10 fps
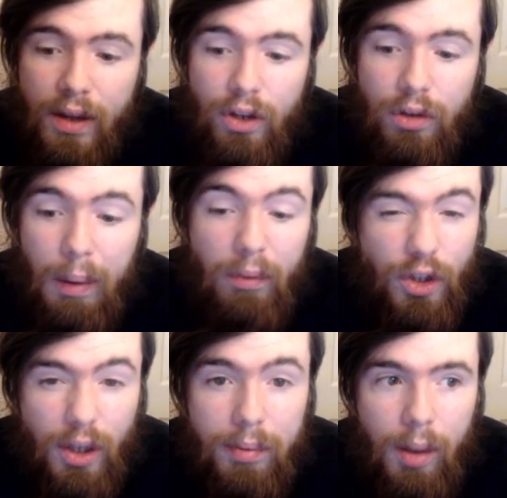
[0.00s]
You might want to
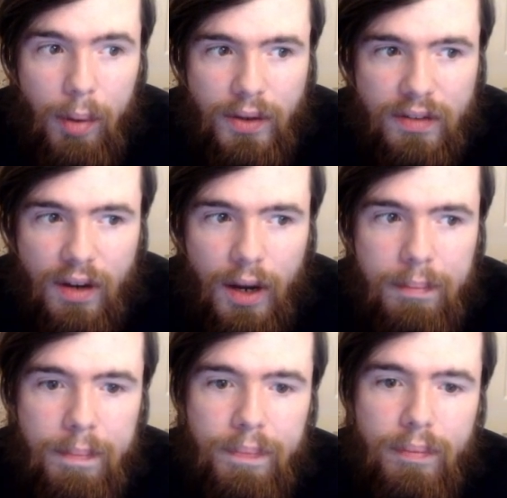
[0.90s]
double up on this guy.
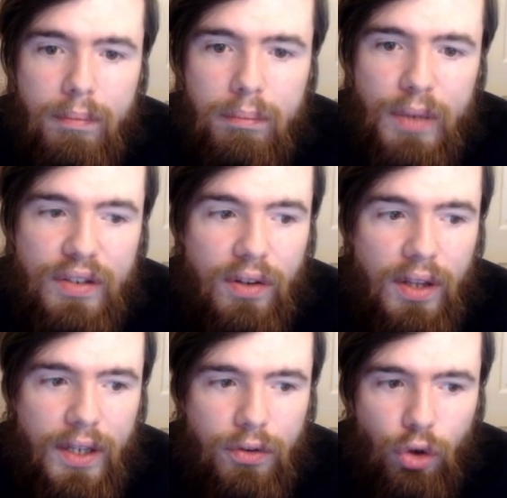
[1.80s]

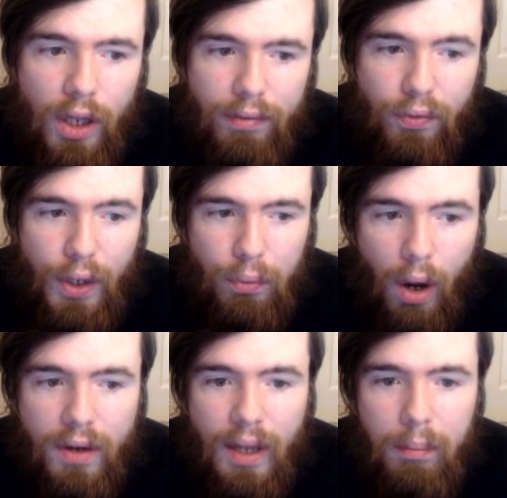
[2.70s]
Basically, 2 level 3
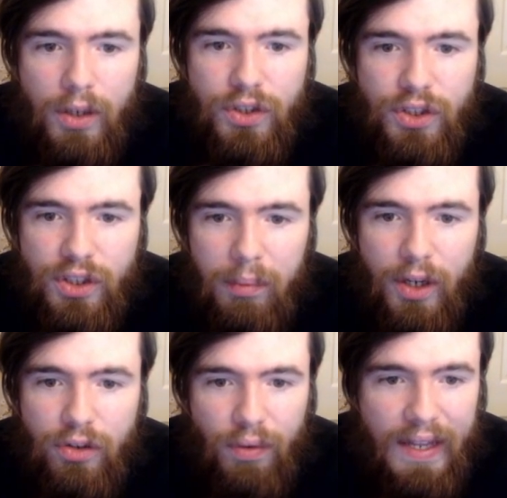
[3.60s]
rock type monsters summon
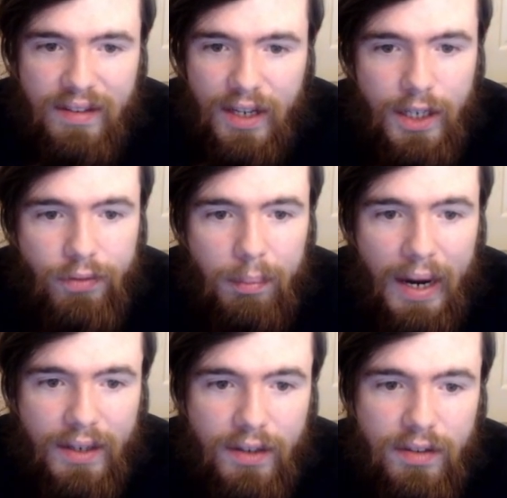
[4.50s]
it, so that's any of your
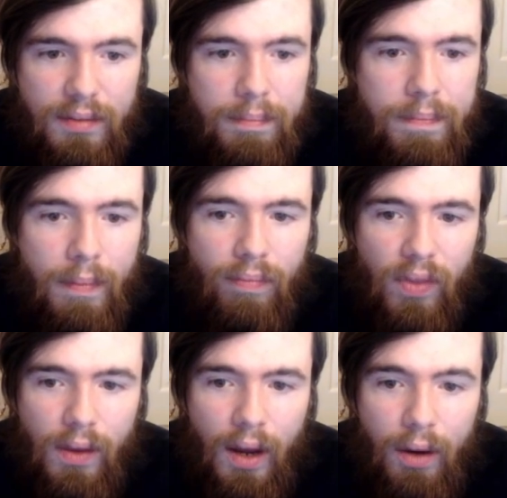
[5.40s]
magnets.
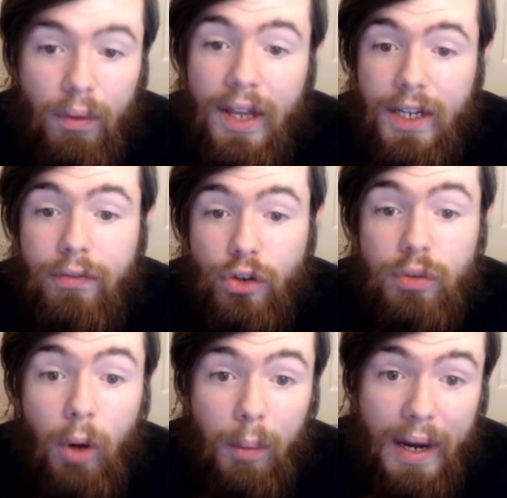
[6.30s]
Well, any of your
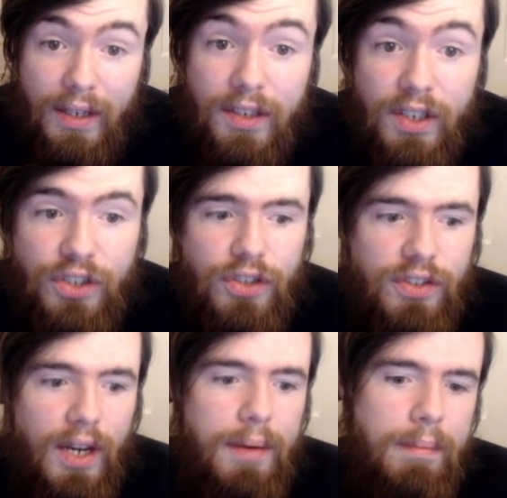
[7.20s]
small magnets, I should
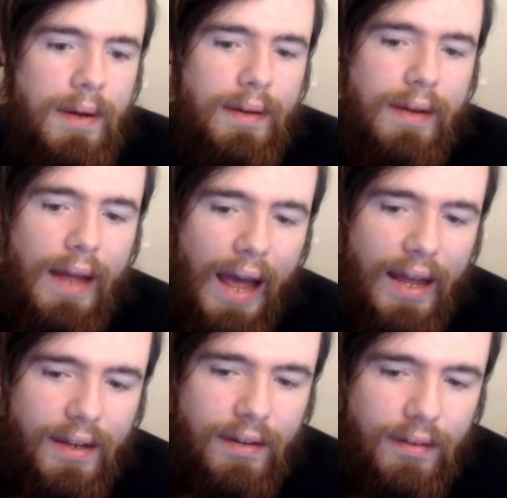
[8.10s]
say.
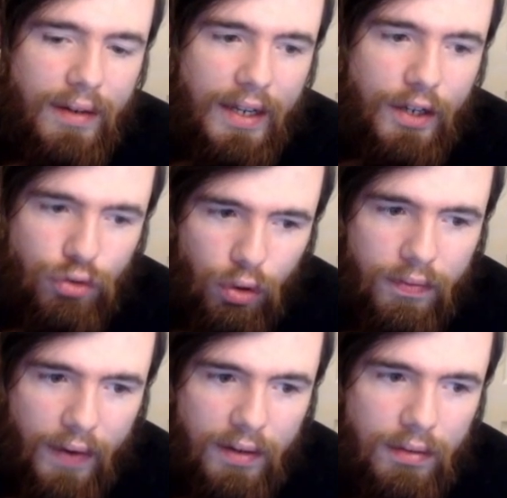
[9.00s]
And it has 2
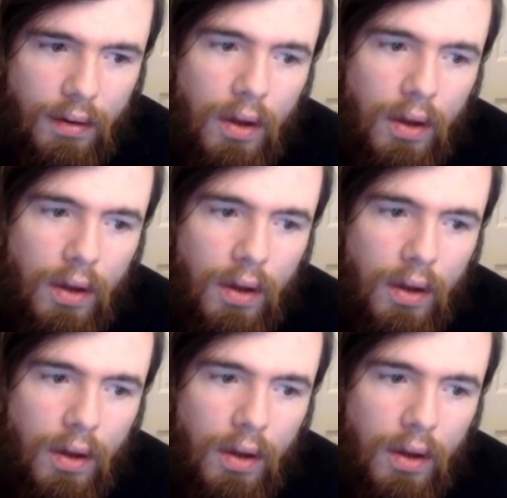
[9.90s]
effects.